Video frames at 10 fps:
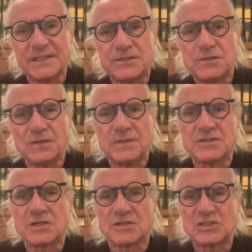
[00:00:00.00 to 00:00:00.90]
to the
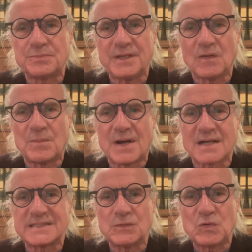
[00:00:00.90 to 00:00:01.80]
church's P.O.
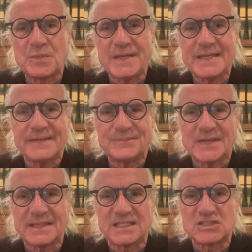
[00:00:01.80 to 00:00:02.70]
Box, it will be
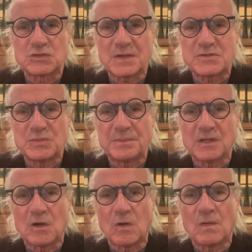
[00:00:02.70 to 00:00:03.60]
in the description
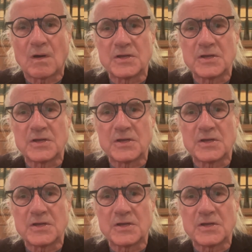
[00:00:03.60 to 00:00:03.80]
below, or